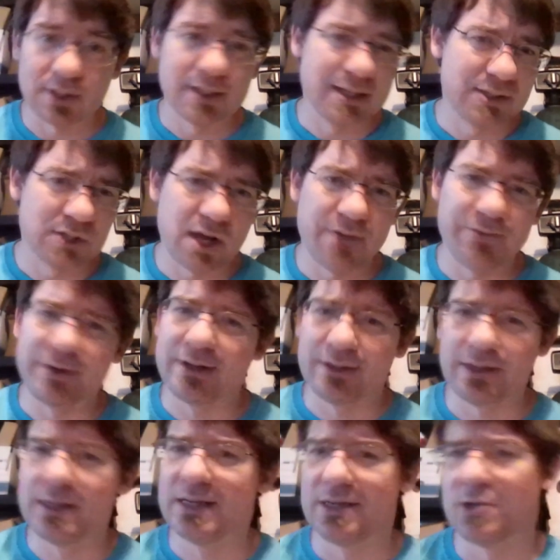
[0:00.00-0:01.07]
It's often
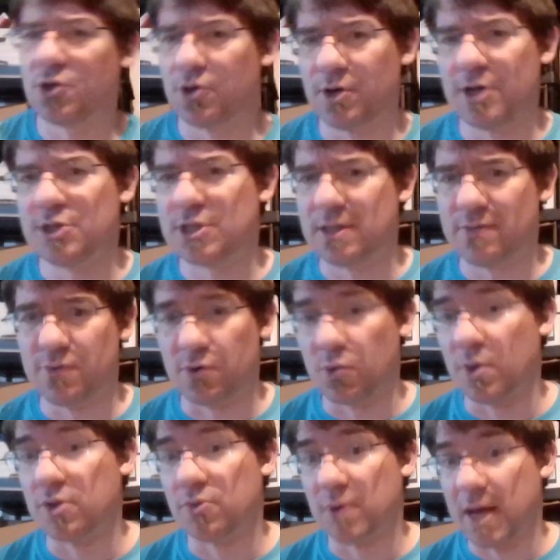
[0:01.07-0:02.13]
encouraged that if you're
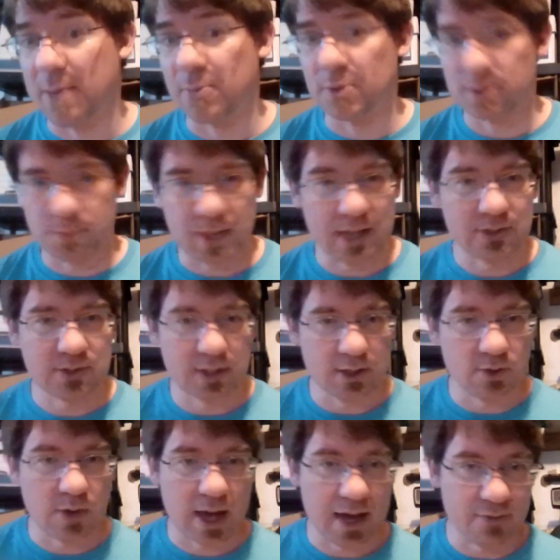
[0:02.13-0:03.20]
going through hyperspace that
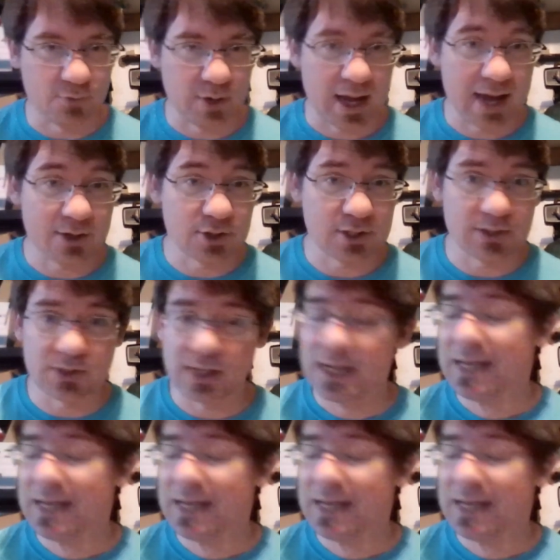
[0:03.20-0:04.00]
you have reactions.